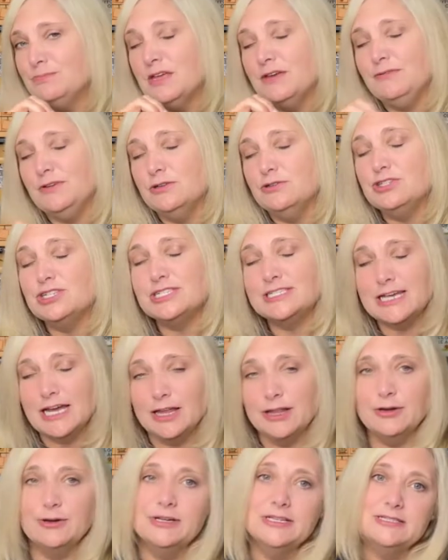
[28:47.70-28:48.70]
if you just
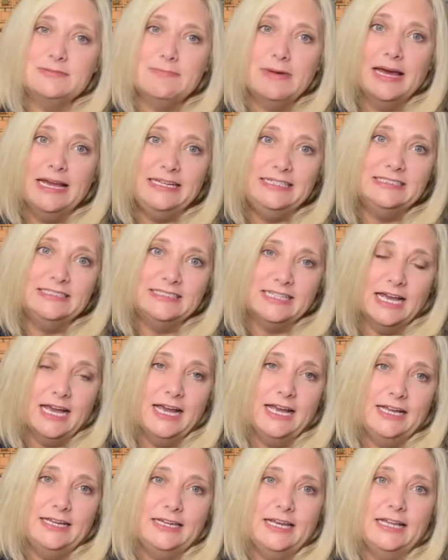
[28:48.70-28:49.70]
tell her it's my
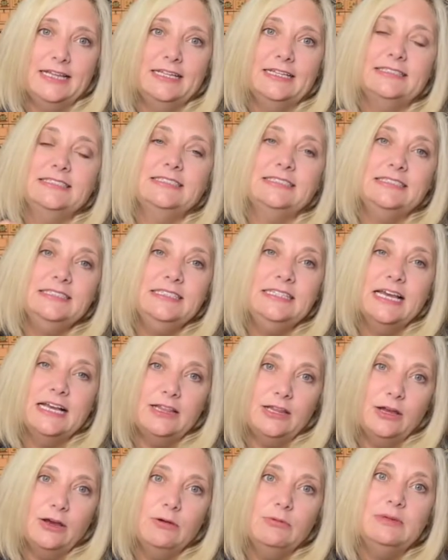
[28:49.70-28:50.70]
design and it's
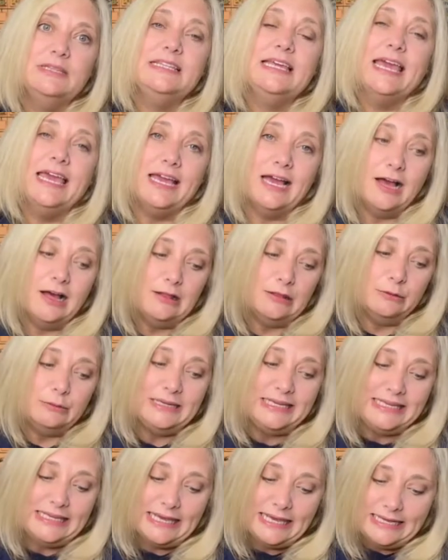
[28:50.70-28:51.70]
yellow with can
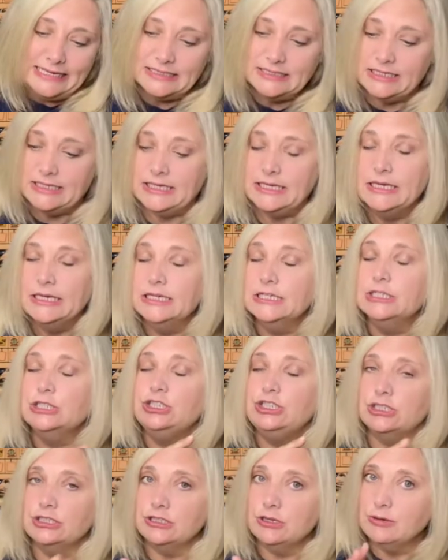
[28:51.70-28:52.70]
Halloween candy,
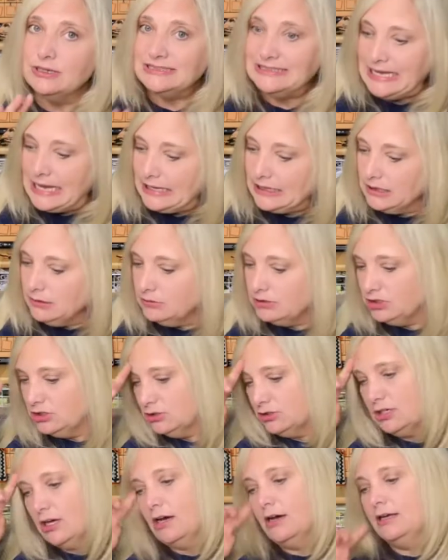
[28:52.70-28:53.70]
she'll know exactly what
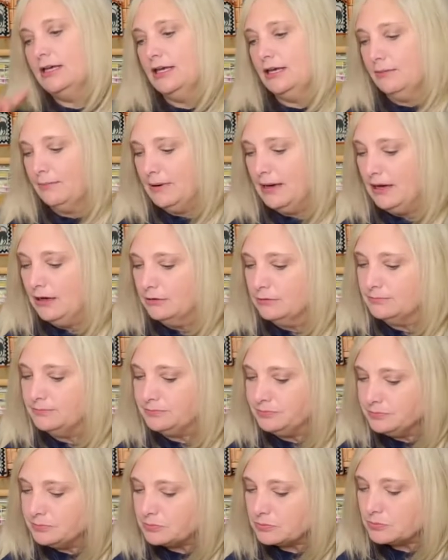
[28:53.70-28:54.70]
you're talking about.
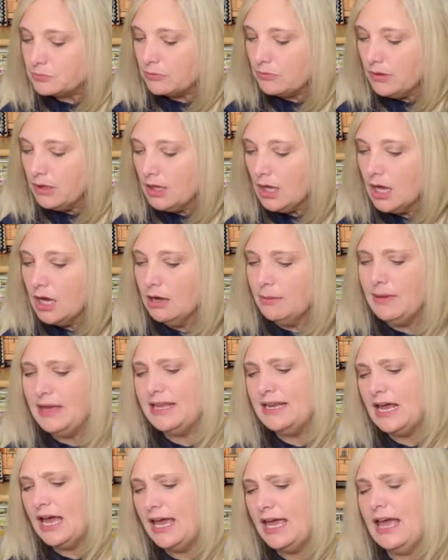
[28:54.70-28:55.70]
Um,
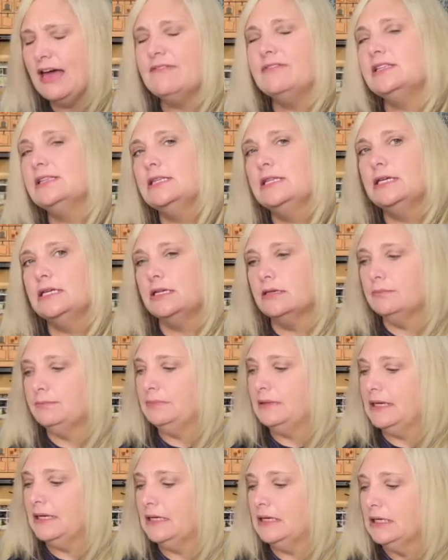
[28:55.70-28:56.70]
and I have a little
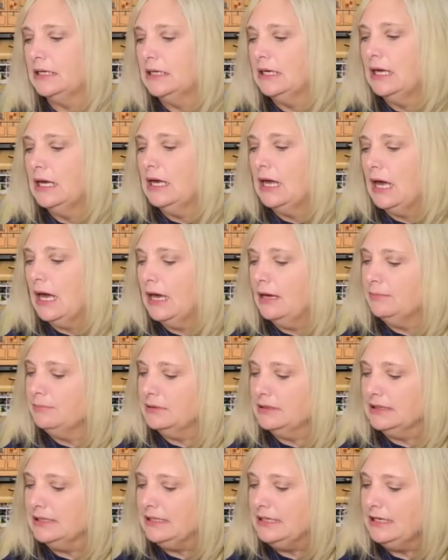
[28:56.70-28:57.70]
bit, I
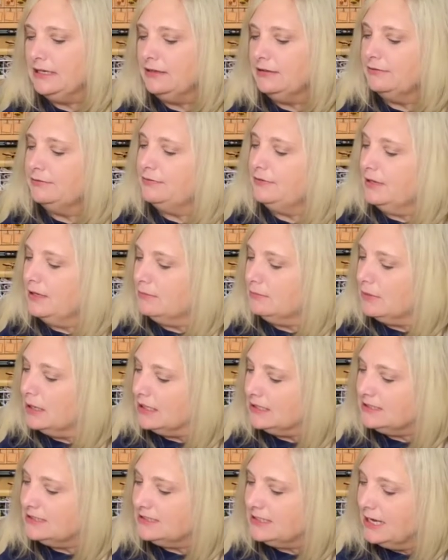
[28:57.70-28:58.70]
believe, in
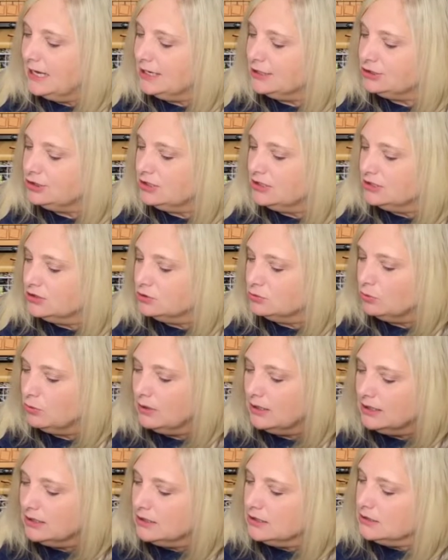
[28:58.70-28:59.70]
my stash as
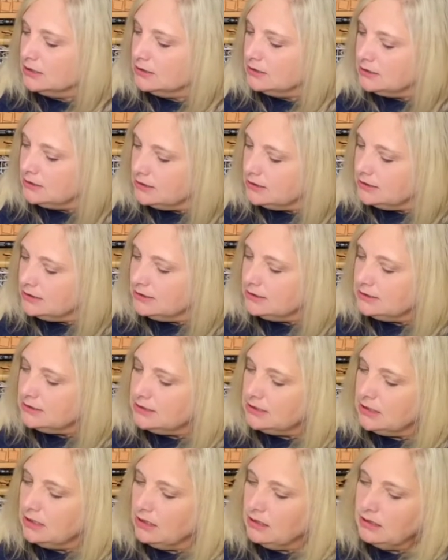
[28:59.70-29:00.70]
well.
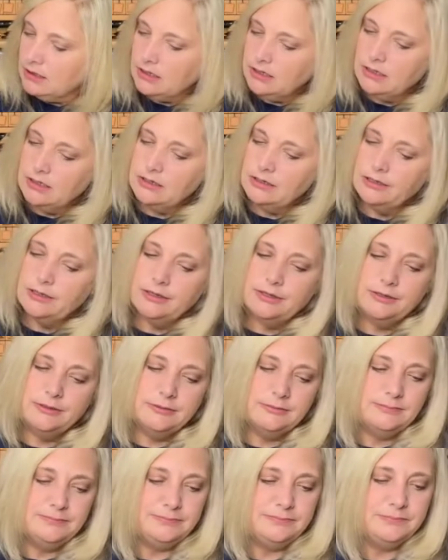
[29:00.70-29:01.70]

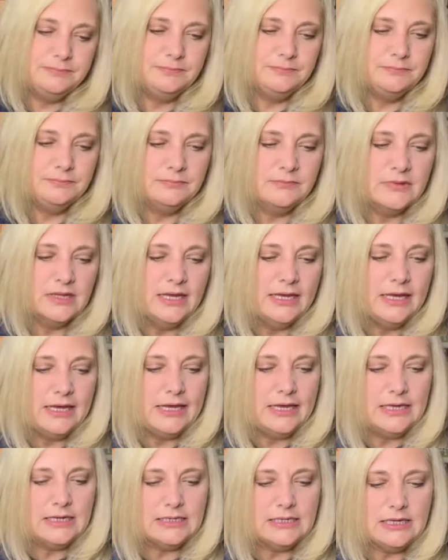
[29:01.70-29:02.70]
Um,
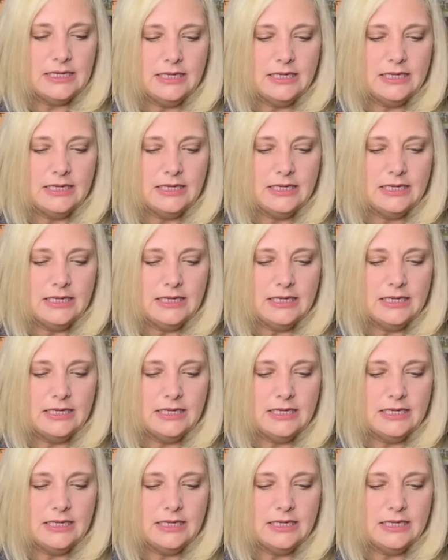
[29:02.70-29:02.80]
it